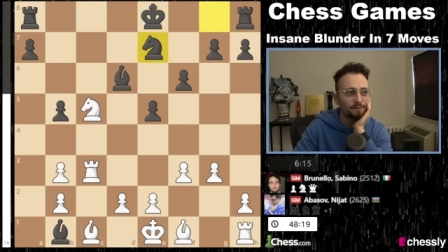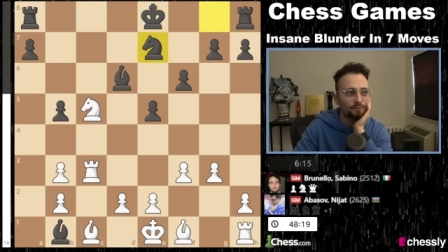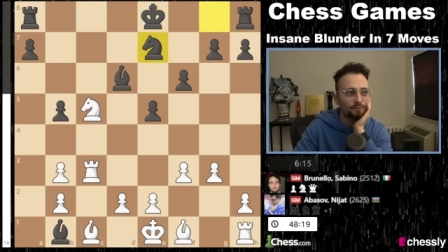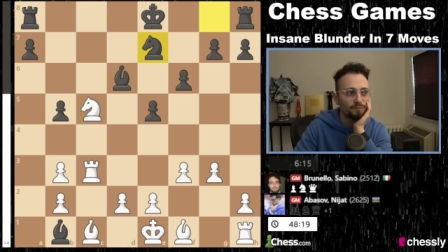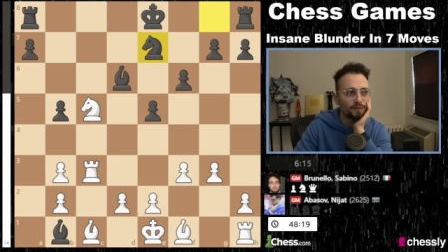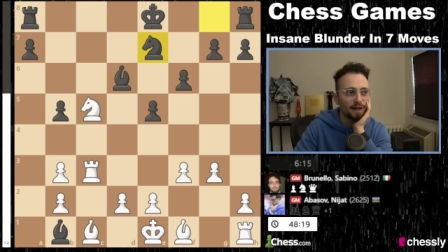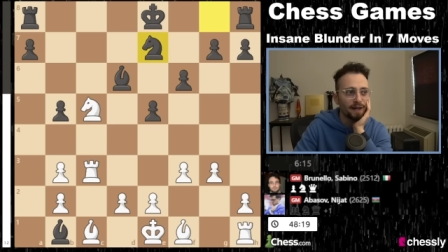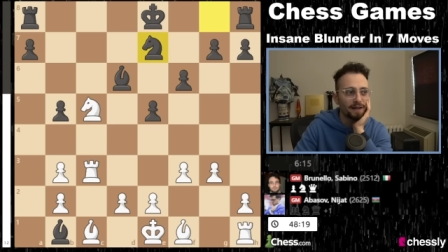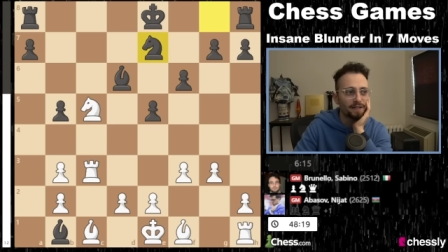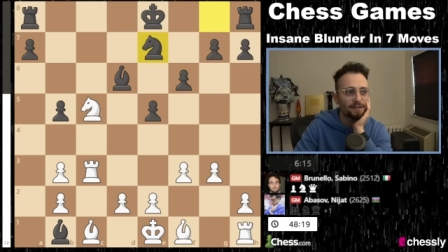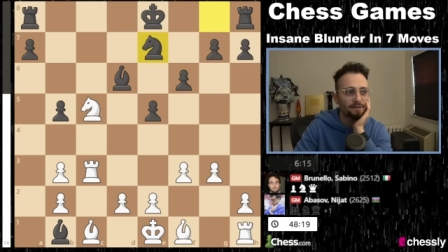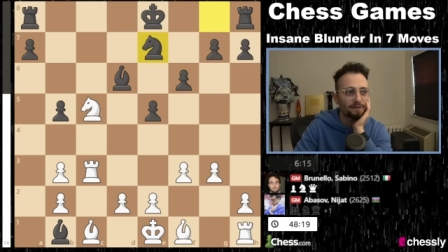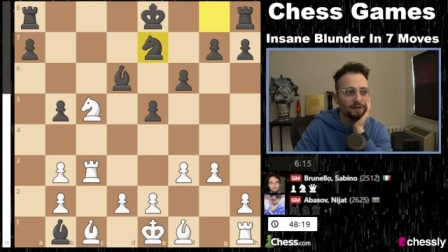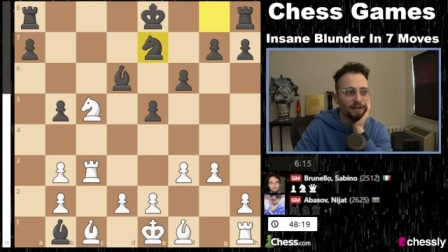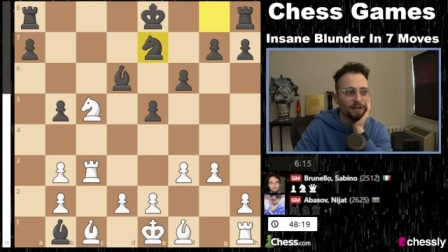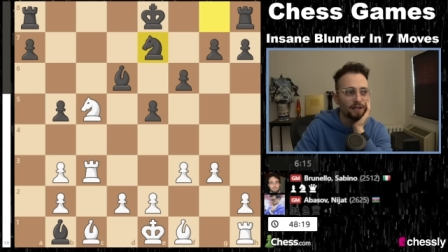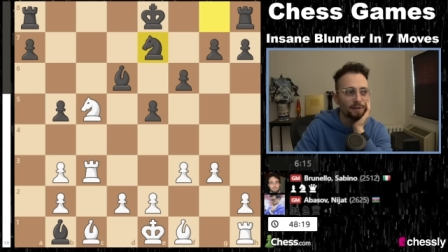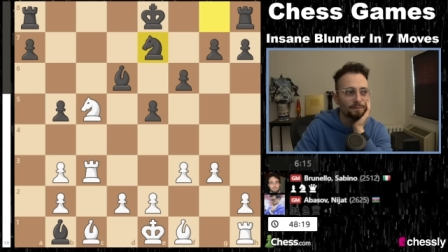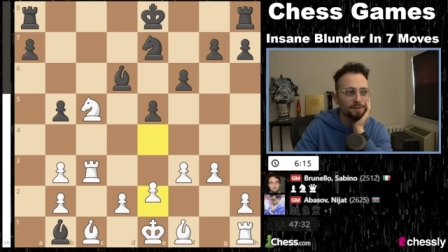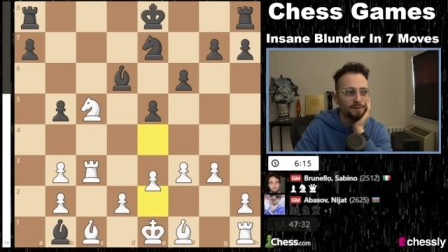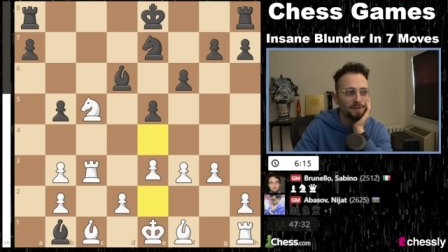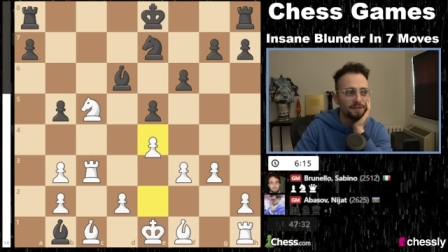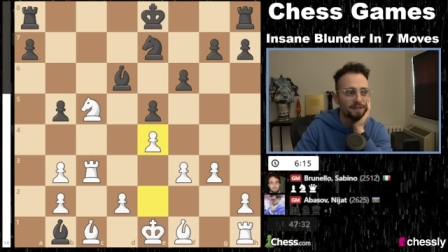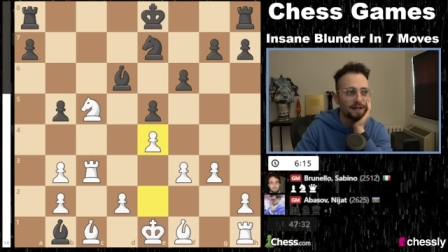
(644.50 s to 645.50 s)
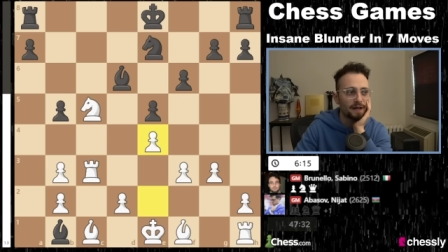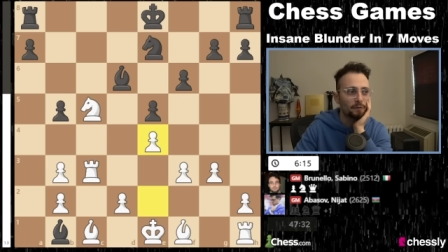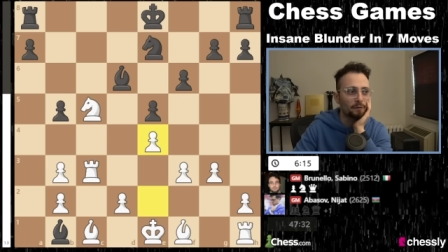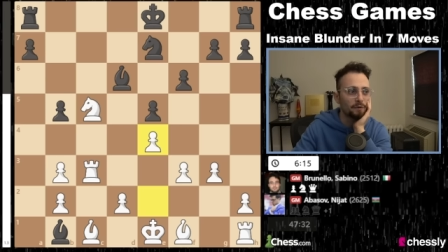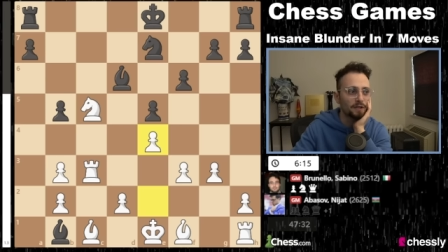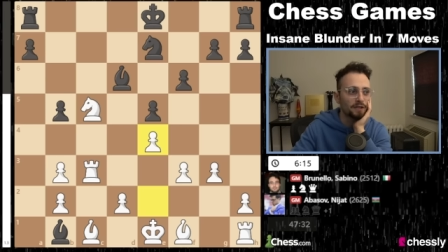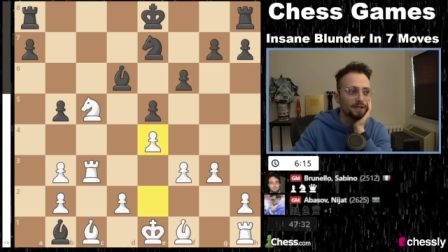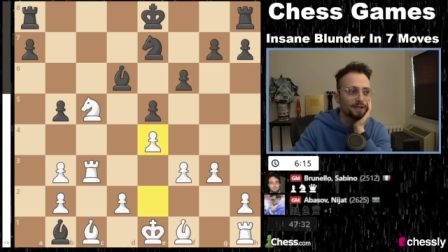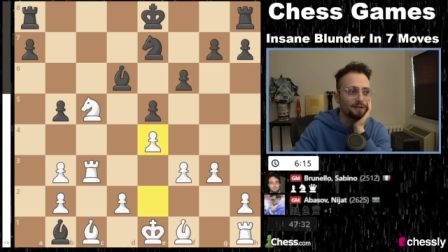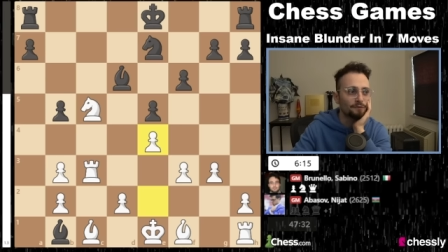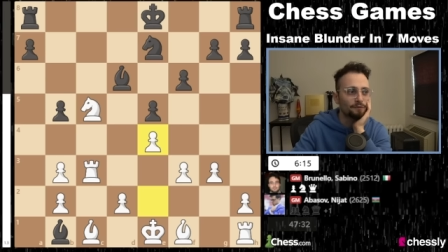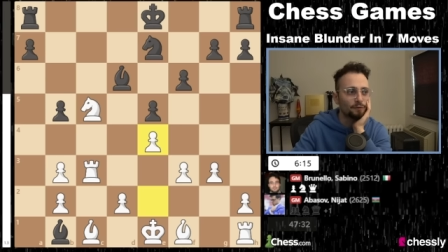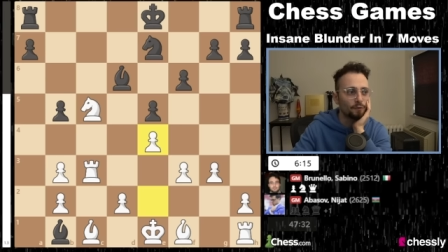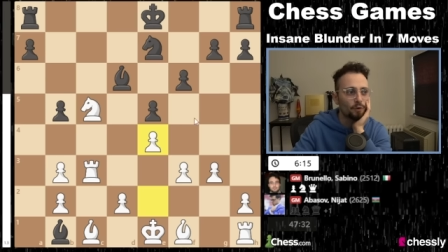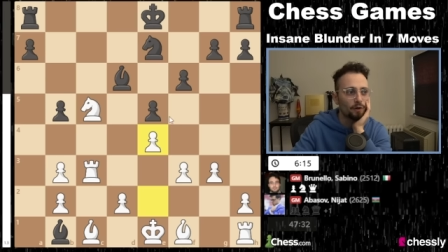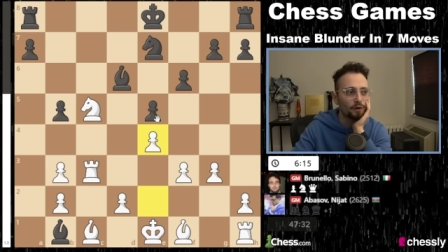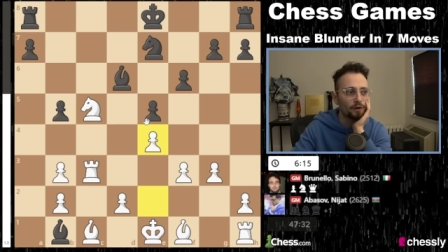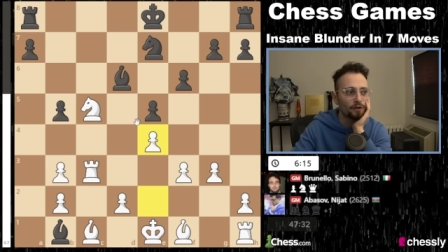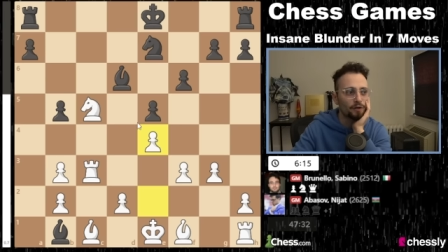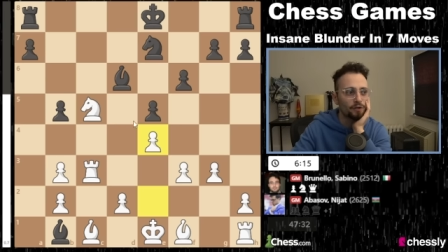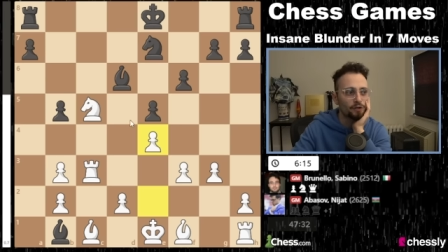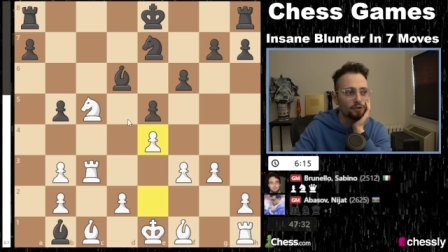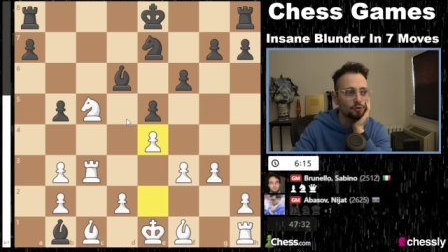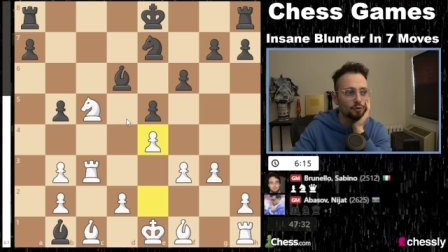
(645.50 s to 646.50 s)
Knight develops. Now
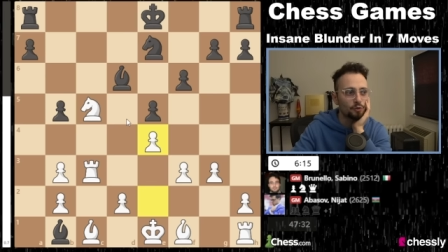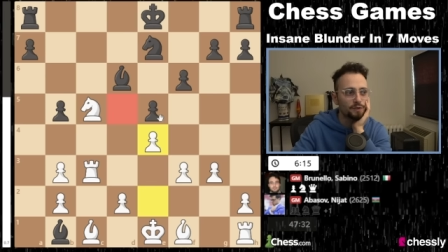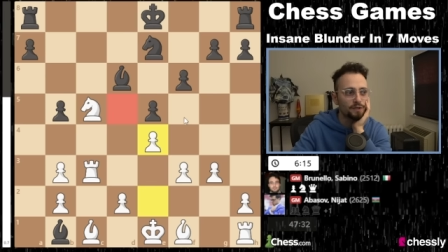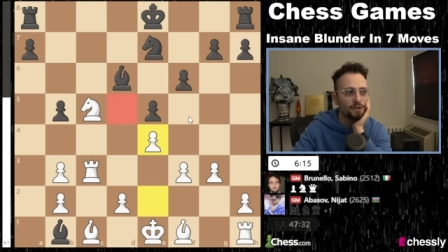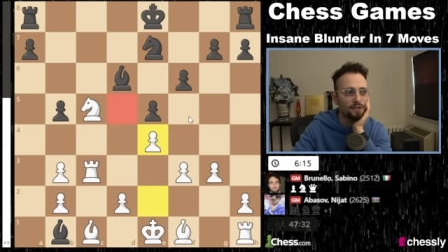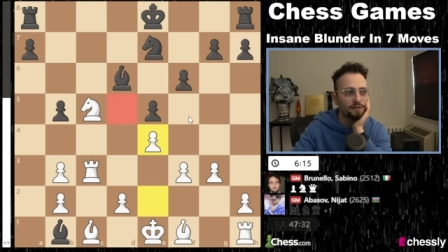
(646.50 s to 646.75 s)
e4 controls